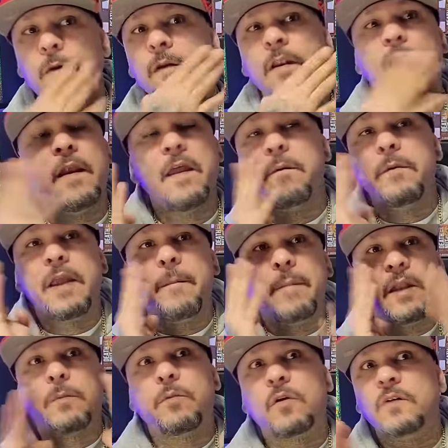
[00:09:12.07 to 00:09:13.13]
know, in L.A., we got
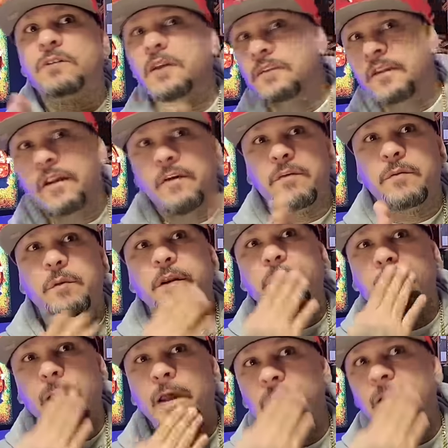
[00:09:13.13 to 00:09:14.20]
better brochas than everybody.
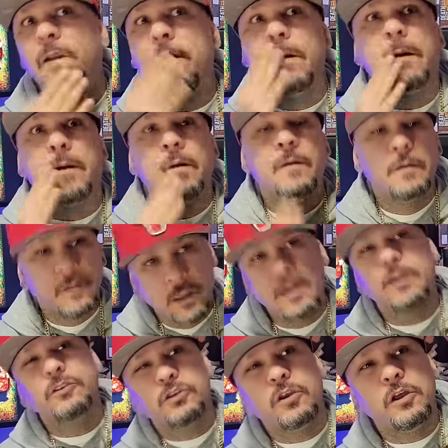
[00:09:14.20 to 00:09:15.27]
How does it look? It
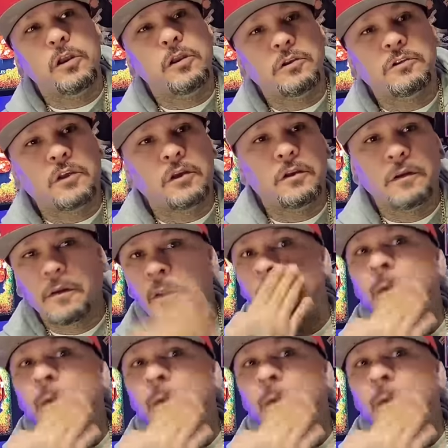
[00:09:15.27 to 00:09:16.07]
looks good. It looks good.